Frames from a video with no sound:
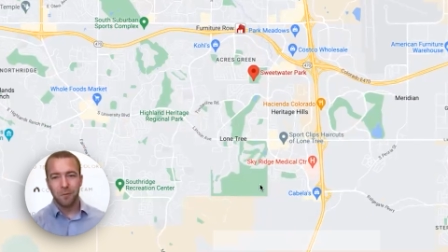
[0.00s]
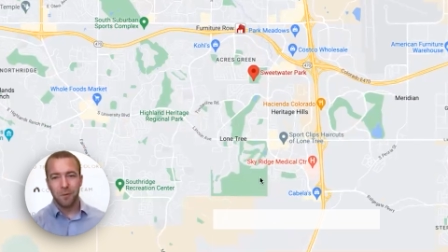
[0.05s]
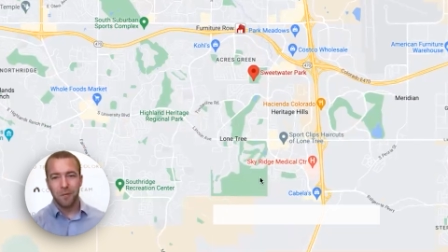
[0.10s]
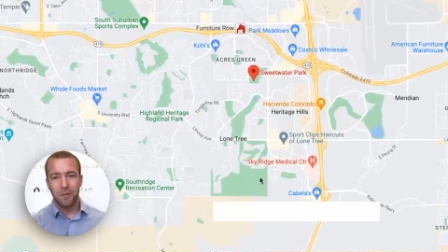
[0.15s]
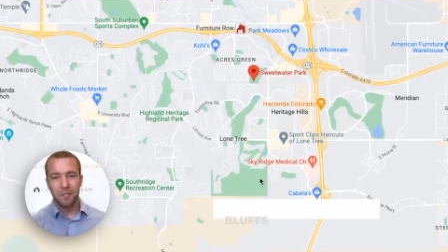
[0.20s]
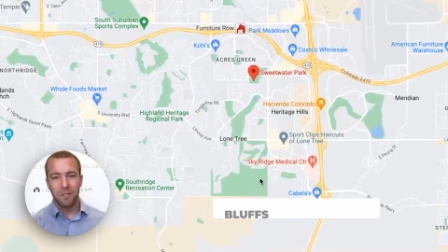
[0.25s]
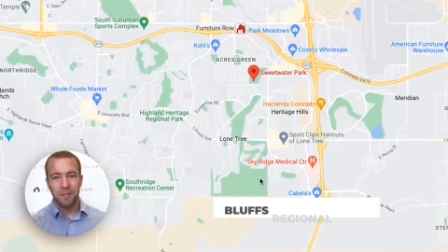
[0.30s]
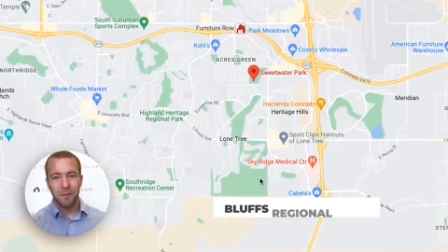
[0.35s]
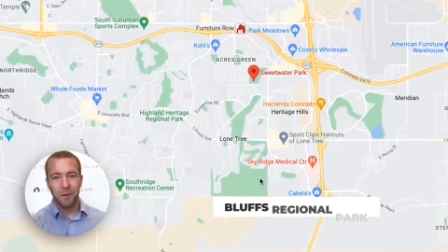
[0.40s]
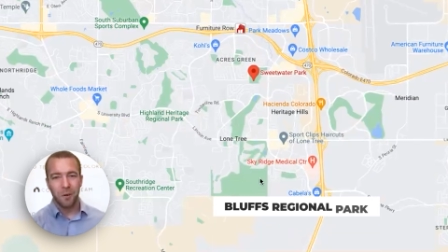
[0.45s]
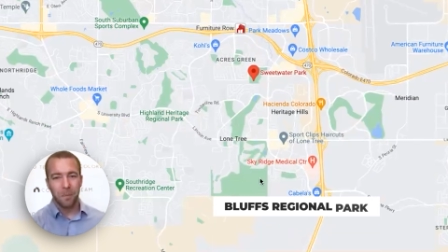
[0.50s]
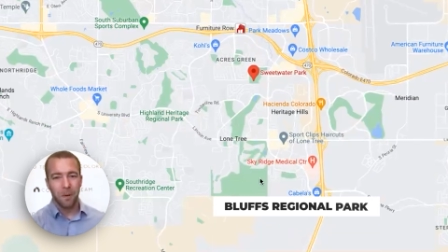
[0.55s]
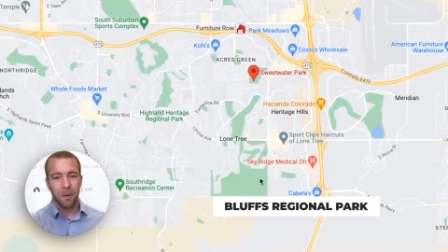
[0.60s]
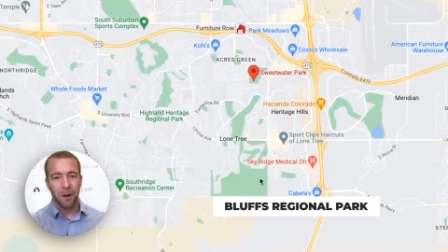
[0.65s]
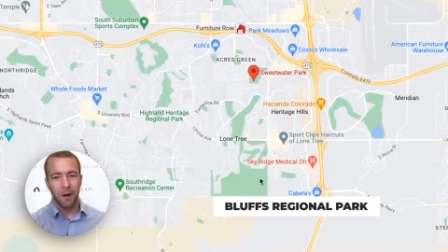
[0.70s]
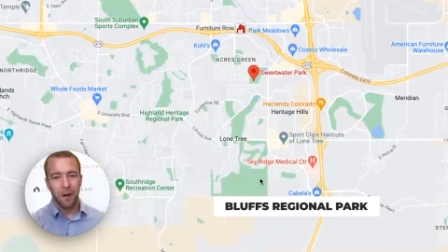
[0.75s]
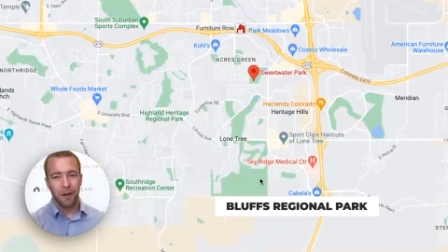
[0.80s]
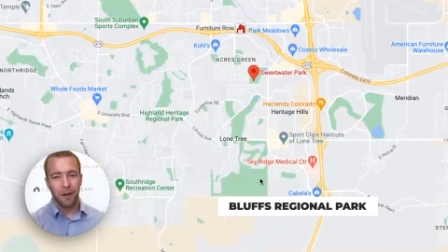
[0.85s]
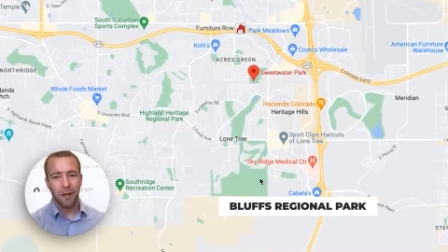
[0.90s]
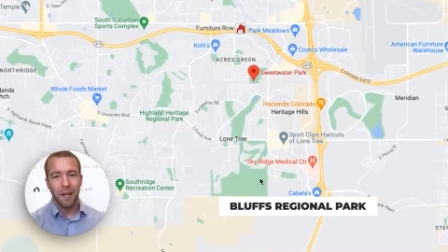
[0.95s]
Regional
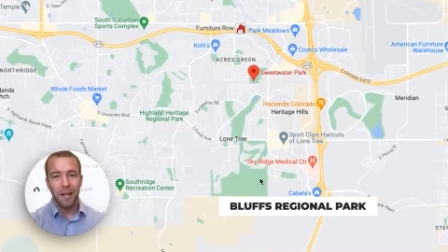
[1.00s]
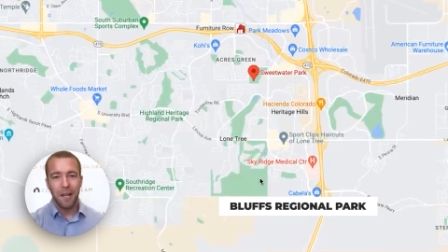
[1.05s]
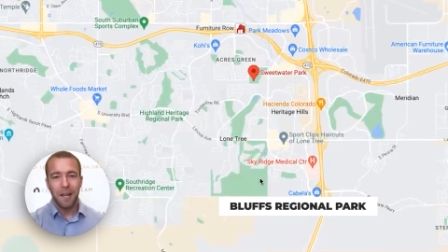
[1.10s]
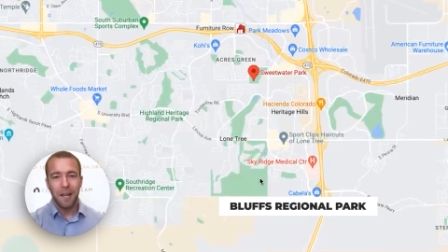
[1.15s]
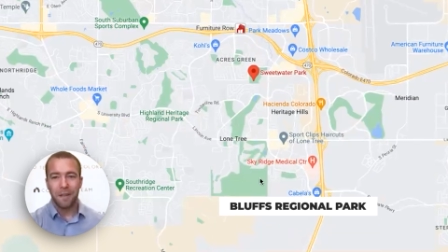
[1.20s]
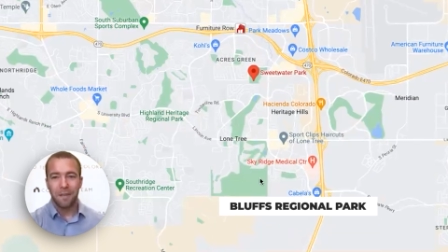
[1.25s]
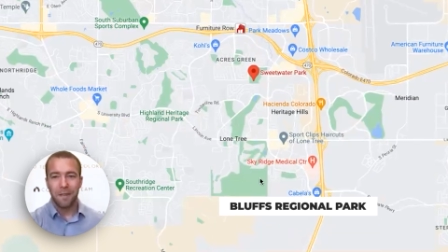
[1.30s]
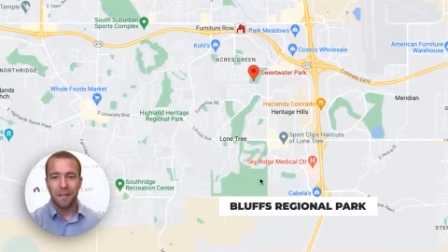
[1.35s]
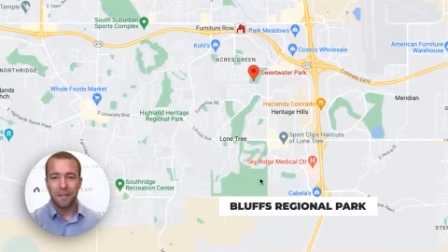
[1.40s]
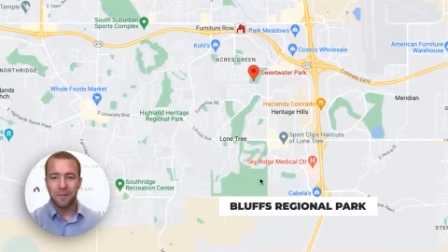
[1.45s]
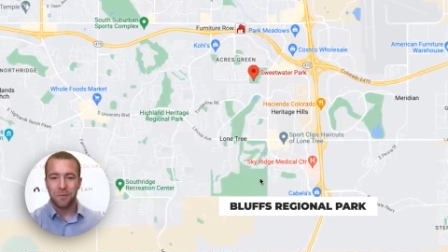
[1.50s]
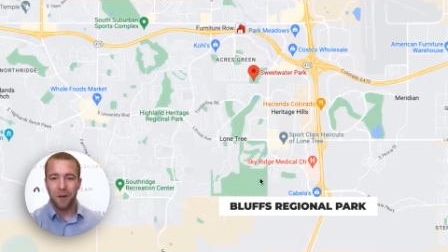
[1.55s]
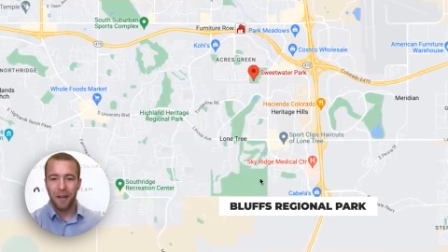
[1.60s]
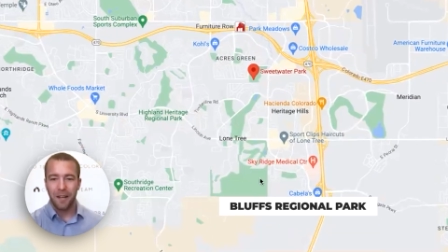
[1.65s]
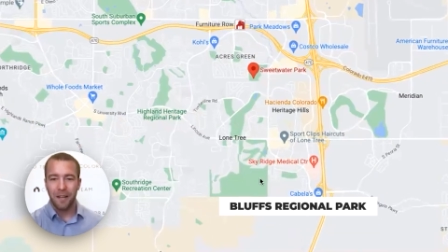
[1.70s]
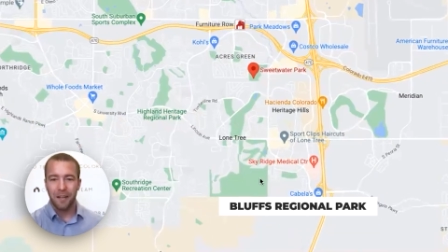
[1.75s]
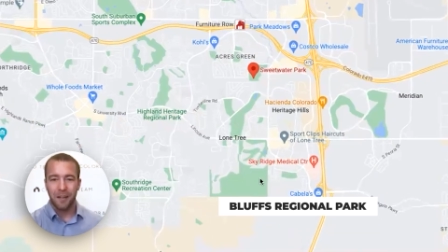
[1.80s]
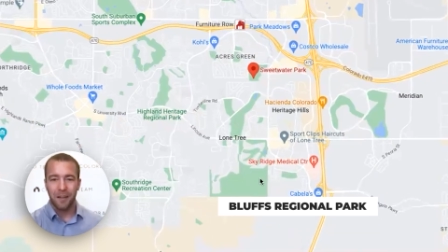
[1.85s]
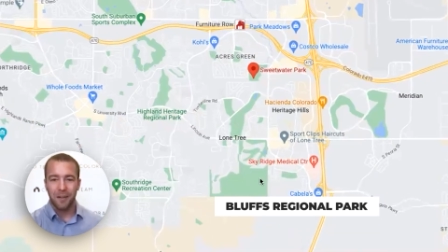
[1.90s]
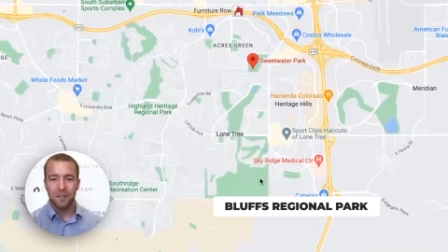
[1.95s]
Park. And that's
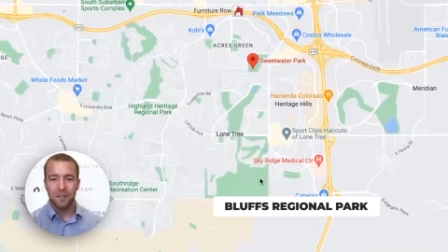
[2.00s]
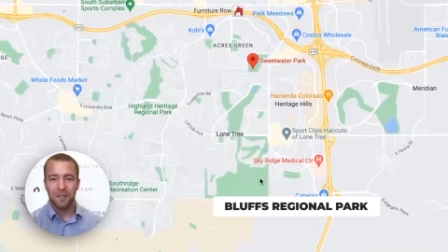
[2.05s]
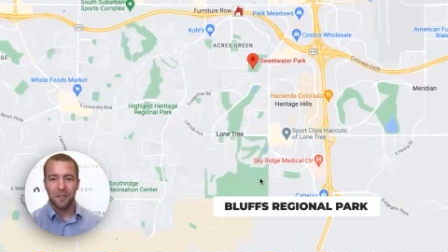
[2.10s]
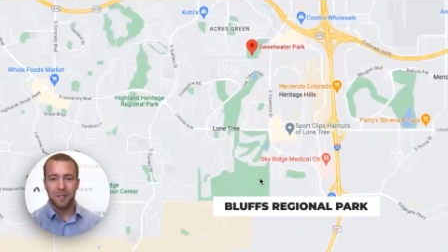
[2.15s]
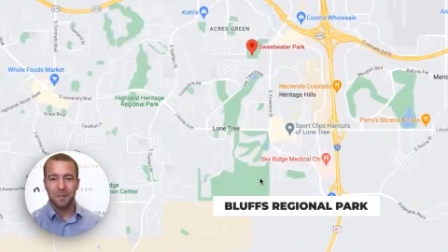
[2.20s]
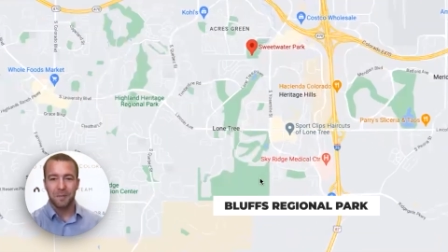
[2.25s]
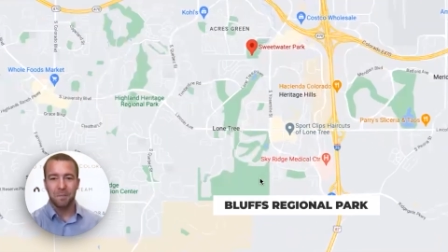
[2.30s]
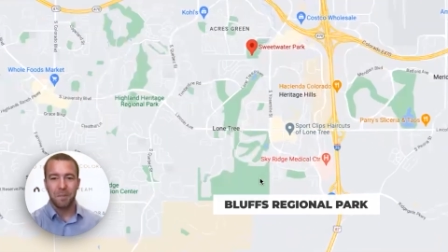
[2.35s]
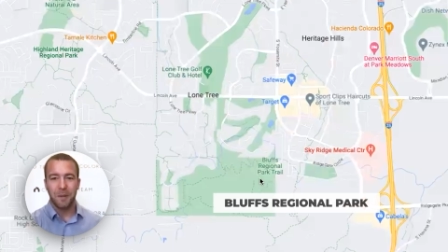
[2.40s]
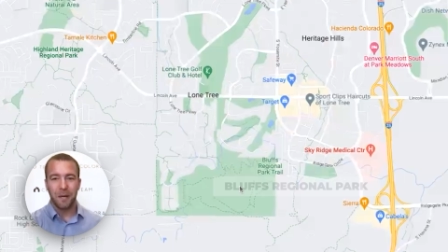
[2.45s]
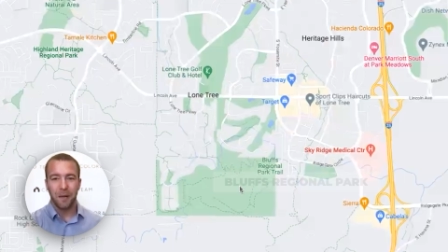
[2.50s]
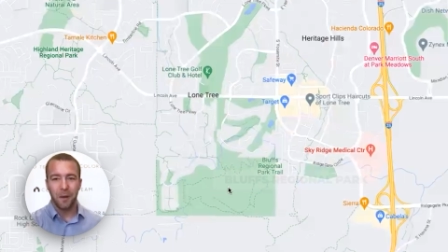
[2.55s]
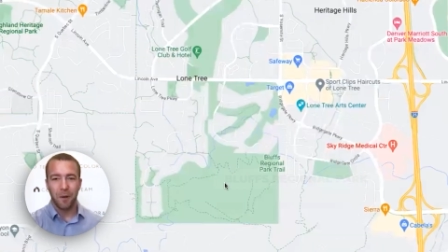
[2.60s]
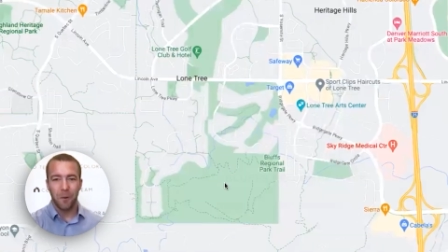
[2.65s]
right here. It's this big